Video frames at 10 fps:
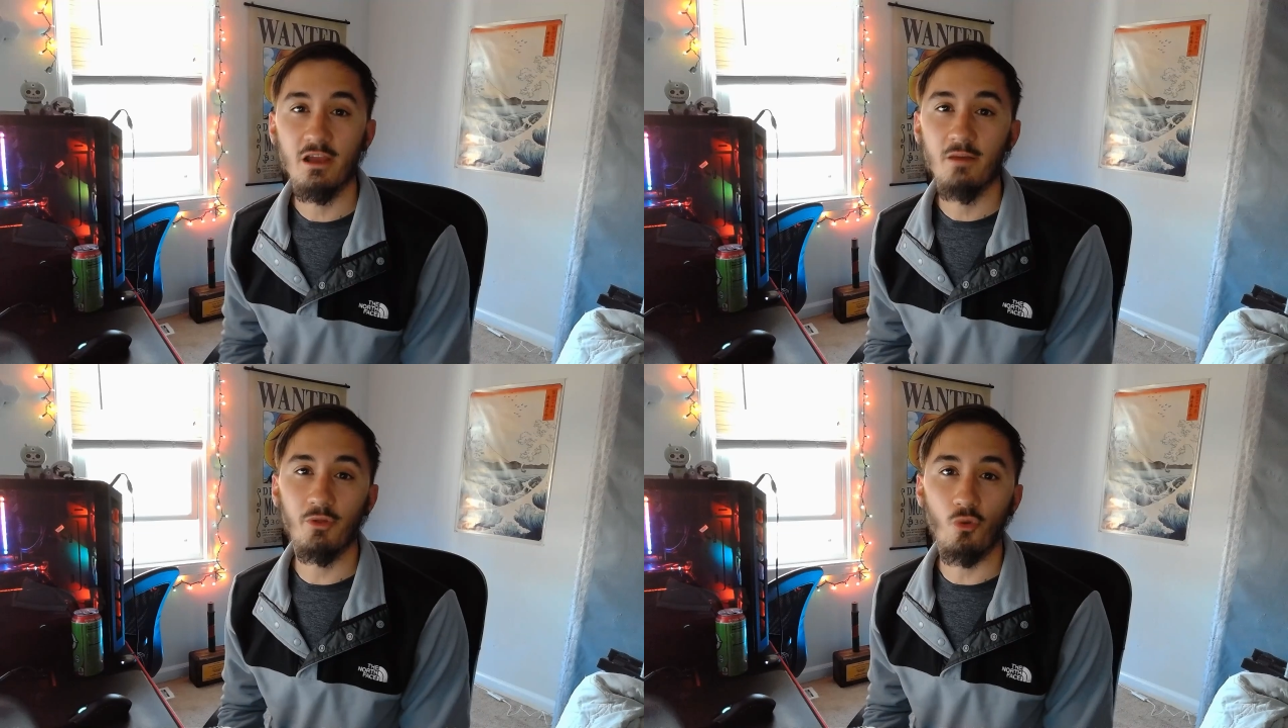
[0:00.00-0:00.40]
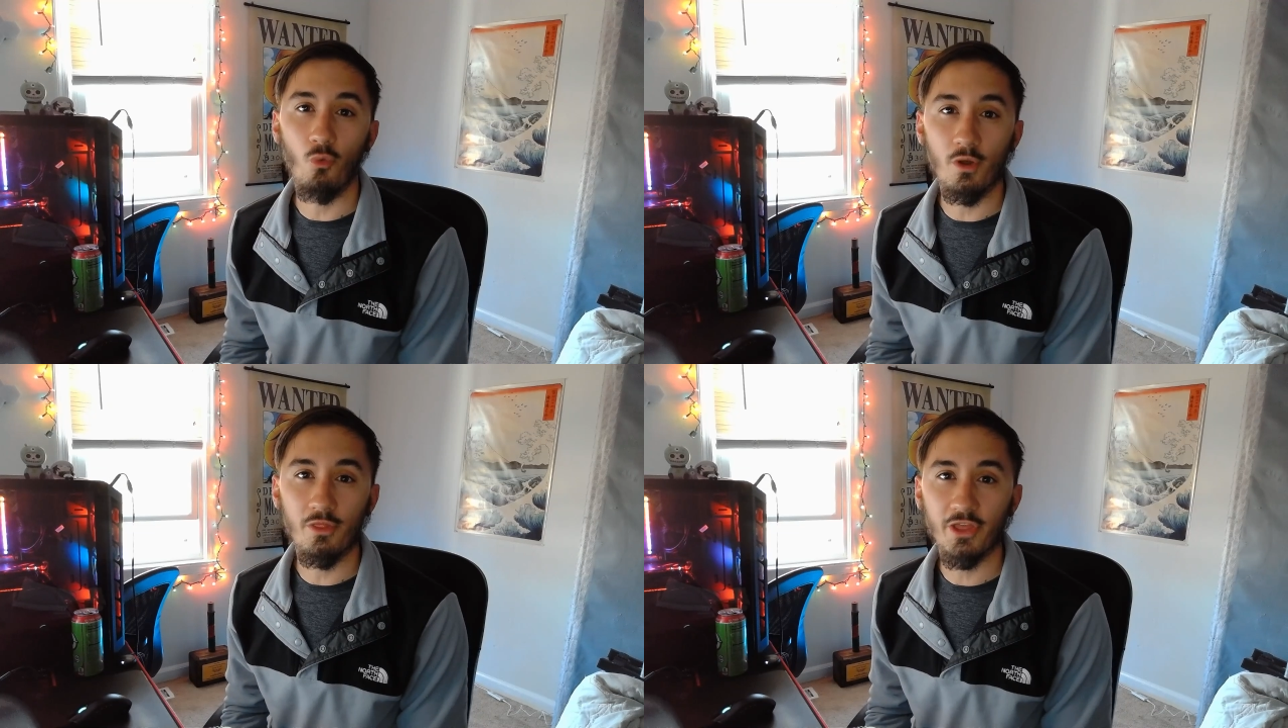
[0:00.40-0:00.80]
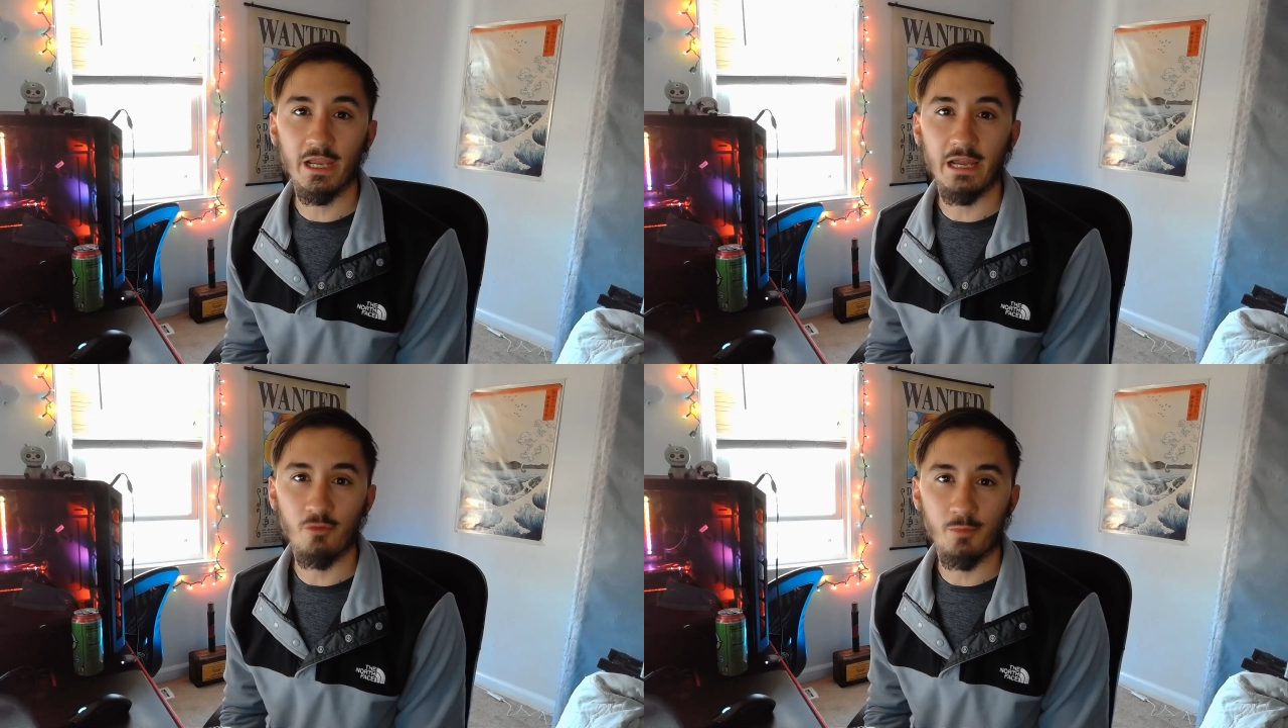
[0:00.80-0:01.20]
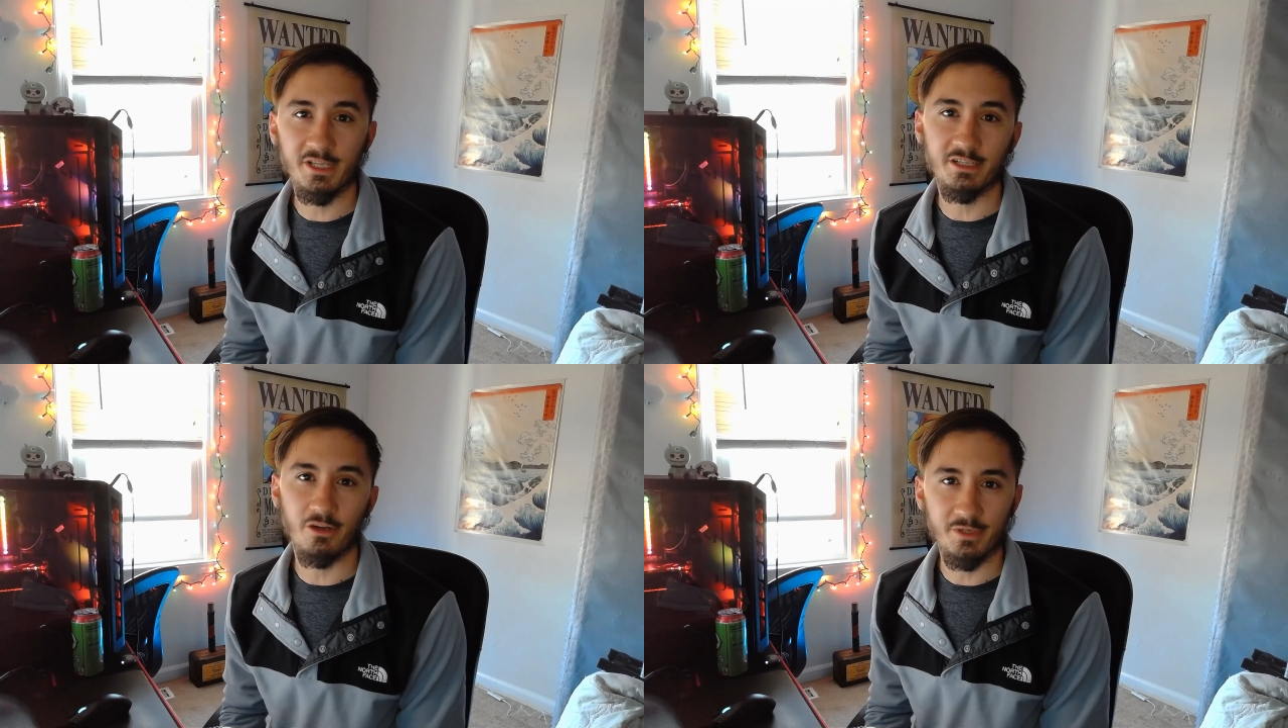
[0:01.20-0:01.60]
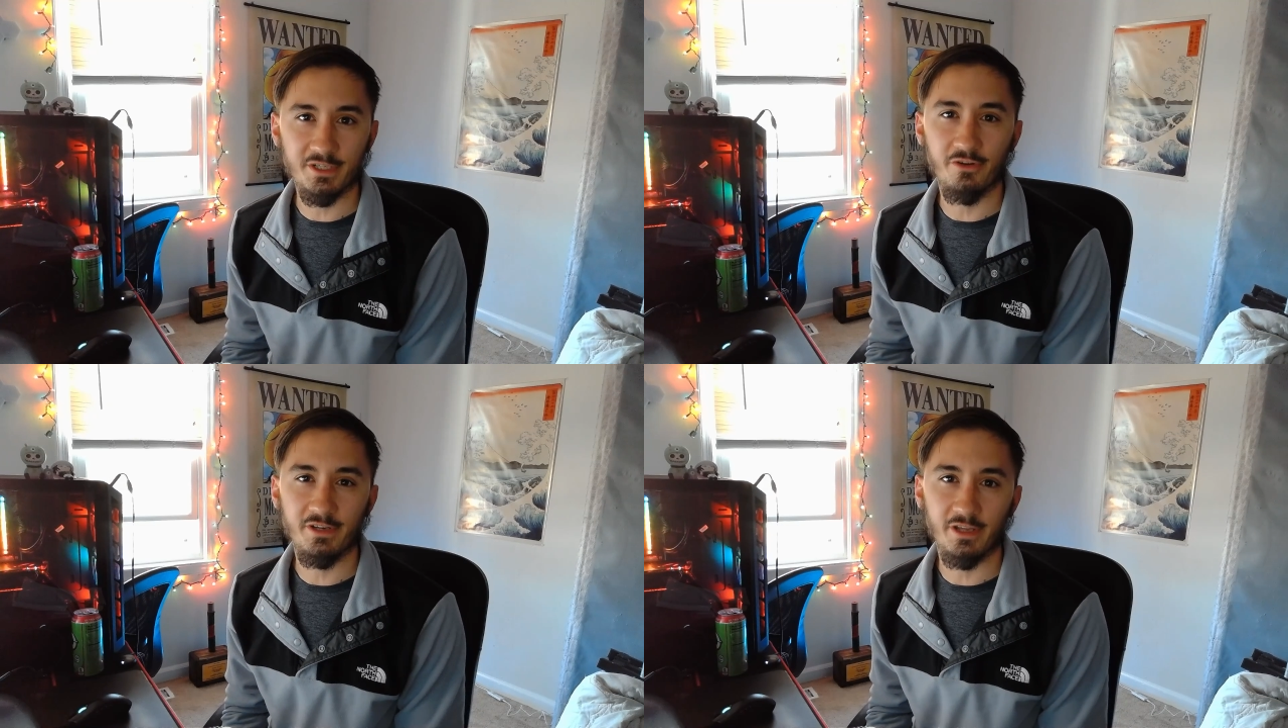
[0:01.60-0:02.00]
but the one thing everybody is always
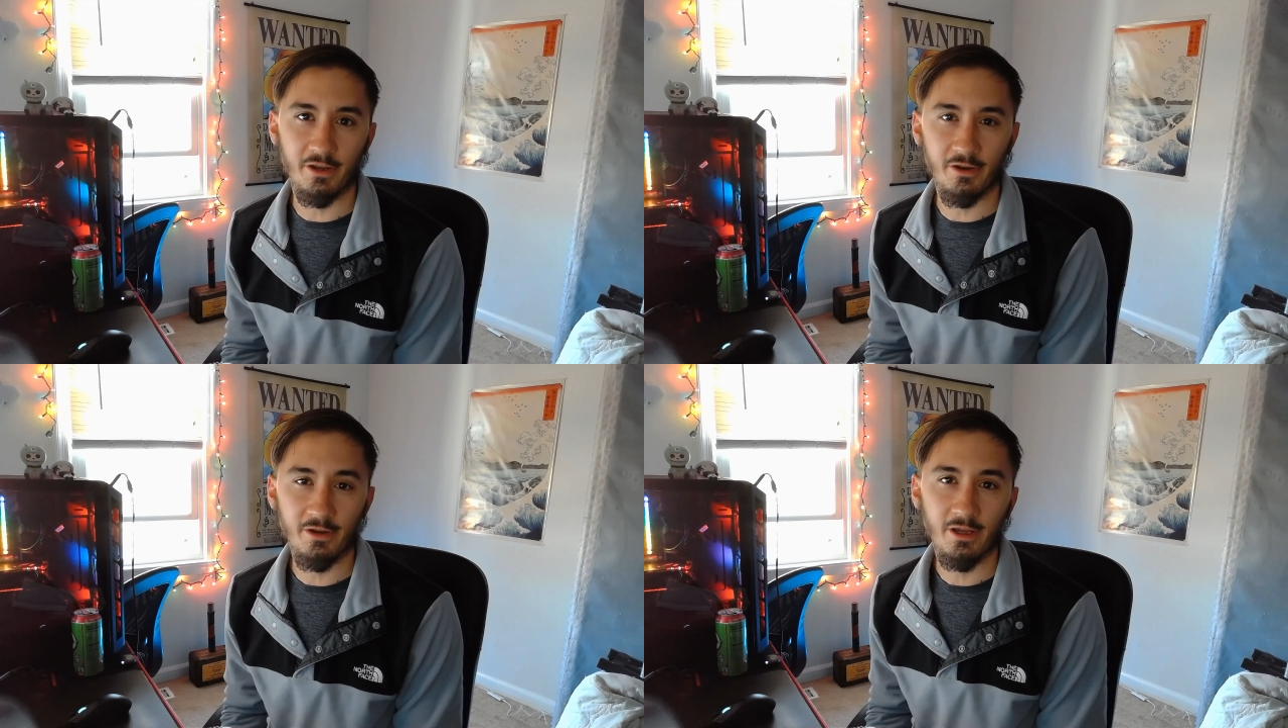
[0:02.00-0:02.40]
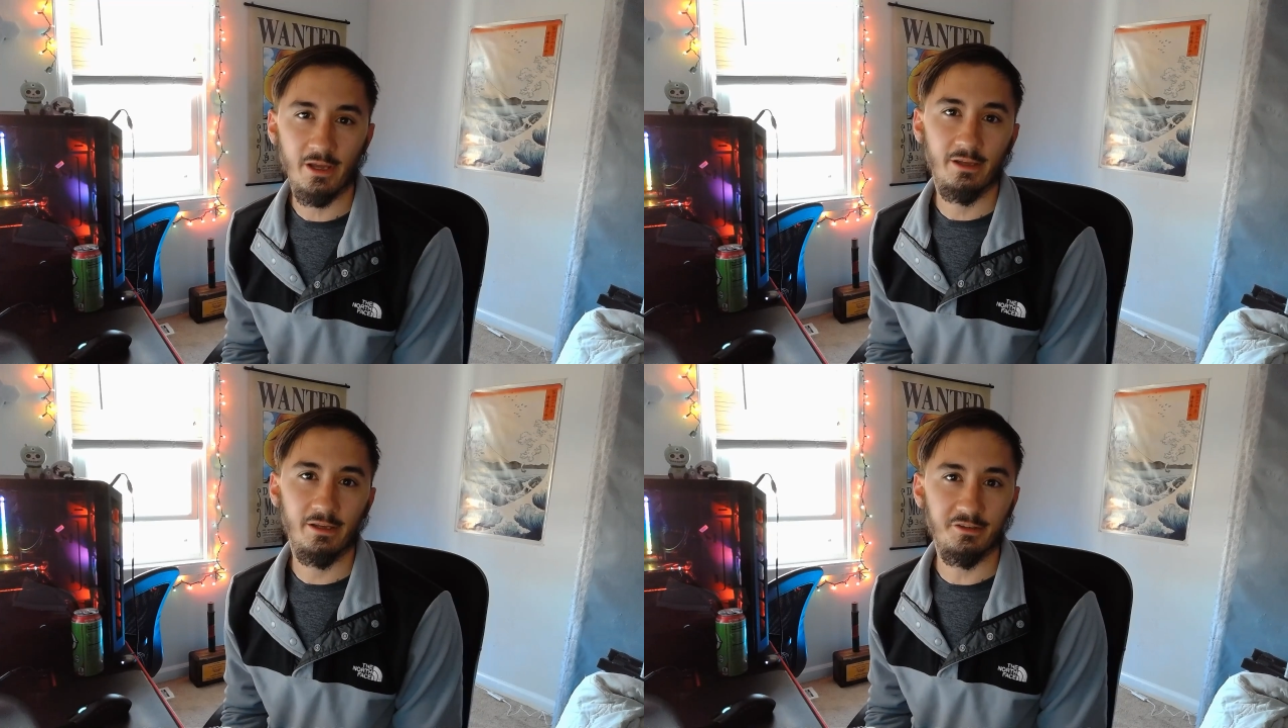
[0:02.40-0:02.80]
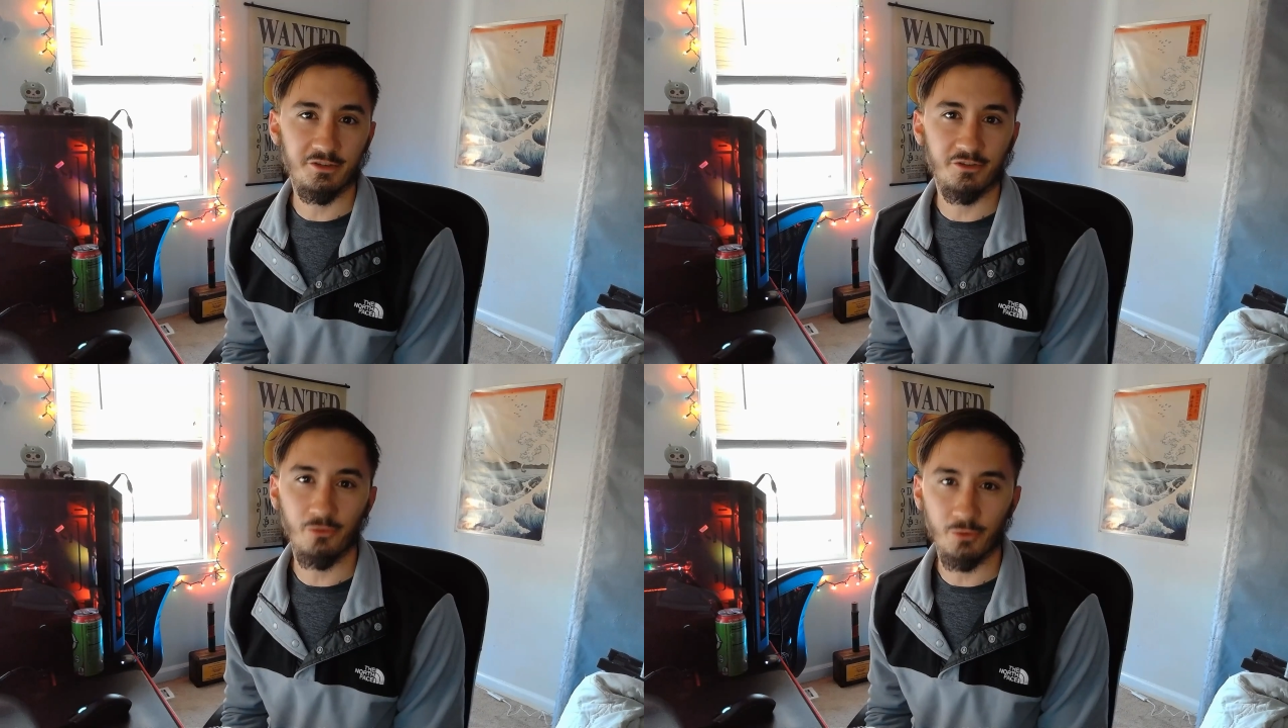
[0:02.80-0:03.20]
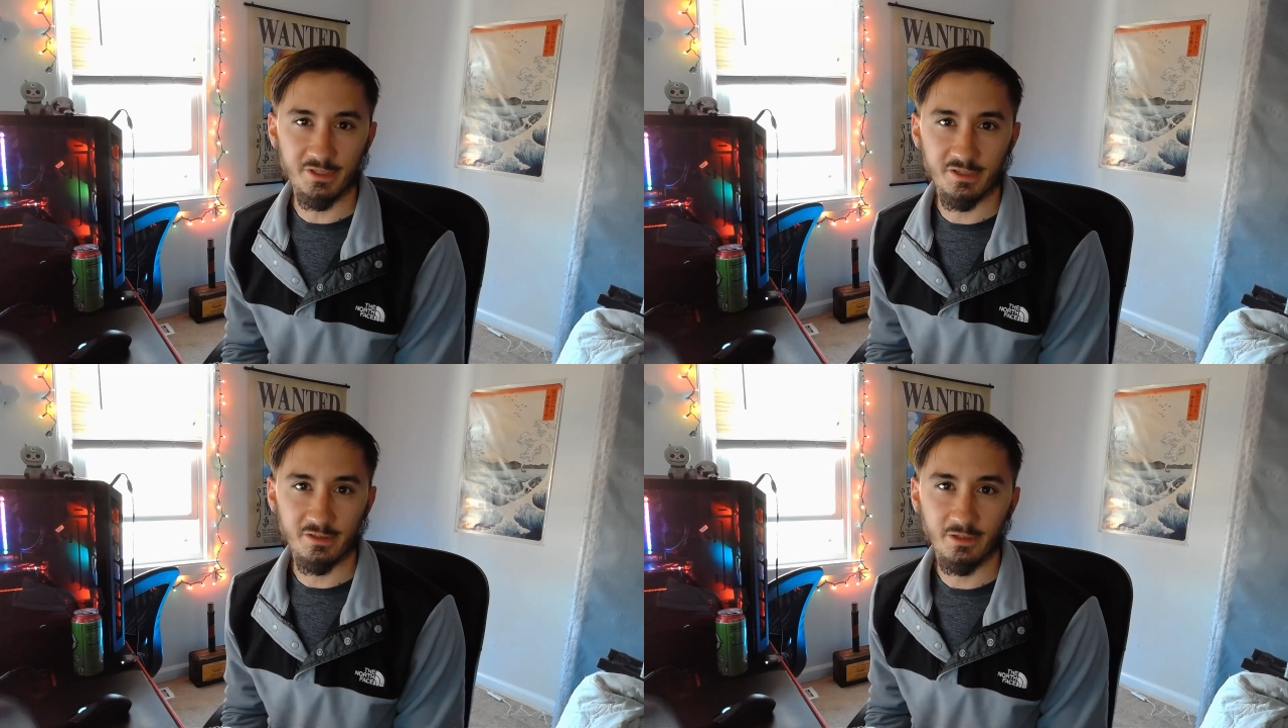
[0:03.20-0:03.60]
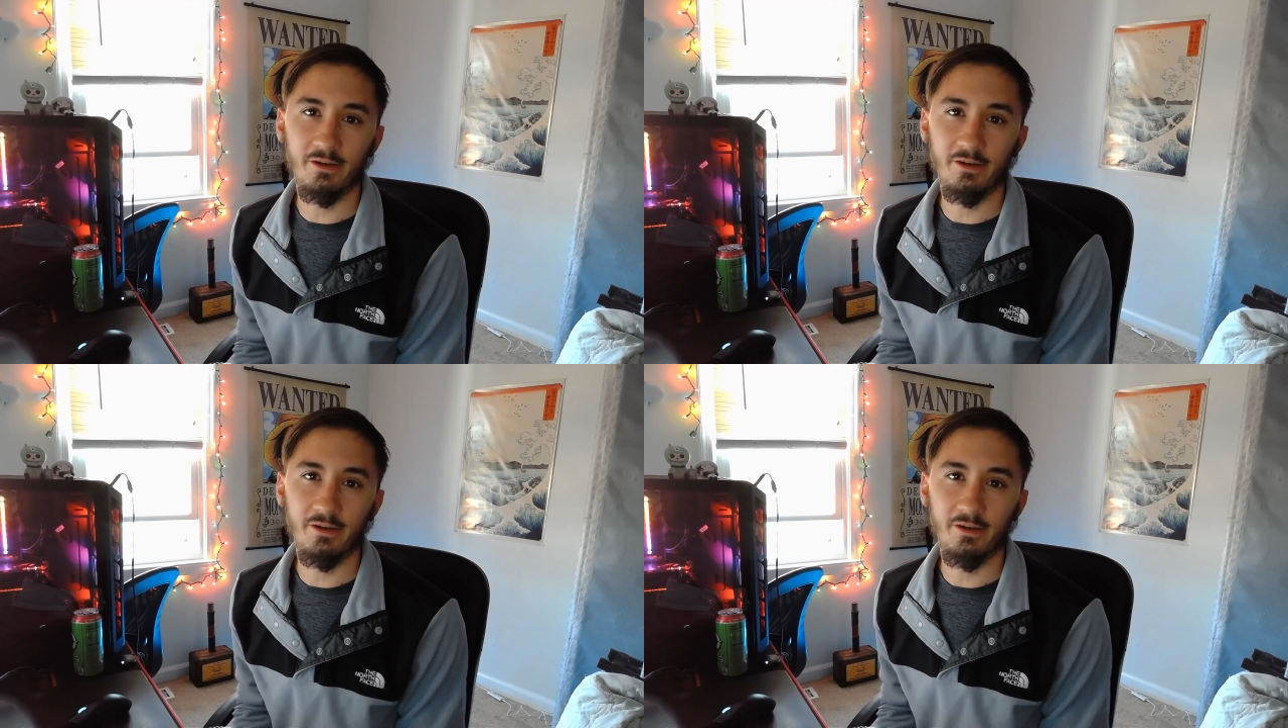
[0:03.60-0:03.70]
going to hear is your voice.